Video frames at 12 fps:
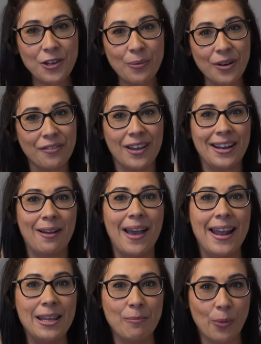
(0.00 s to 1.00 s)
you want to find out
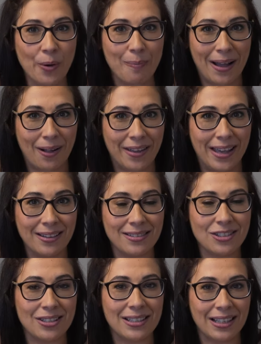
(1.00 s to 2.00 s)
any more about this,
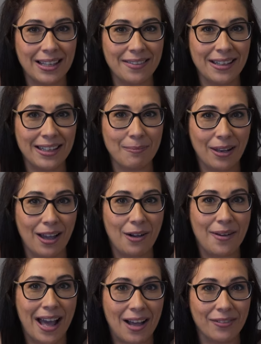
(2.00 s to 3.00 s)
just click the link below
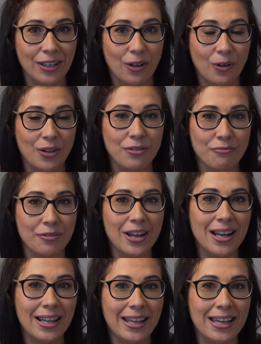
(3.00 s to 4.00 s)
and have a look, because it
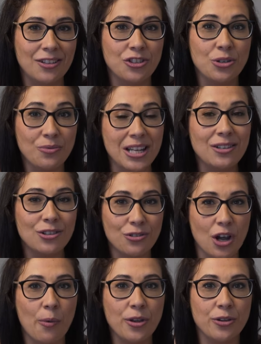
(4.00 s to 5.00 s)
really is, you need to
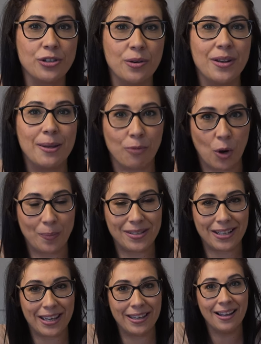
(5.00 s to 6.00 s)
know what you're doing in
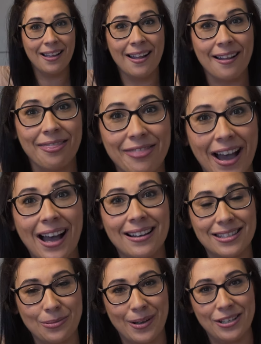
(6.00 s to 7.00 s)
property.
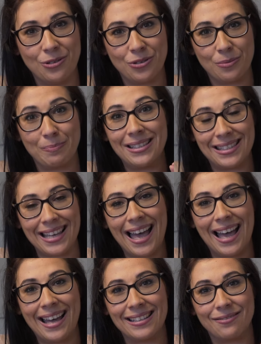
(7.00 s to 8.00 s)
That's when you should be
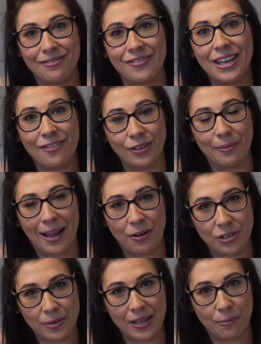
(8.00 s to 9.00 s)
scared and fearful
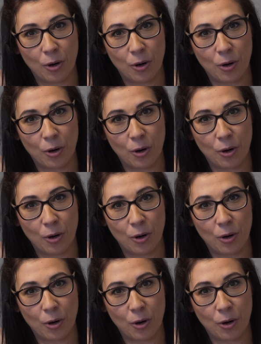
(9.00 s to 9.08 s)
about doing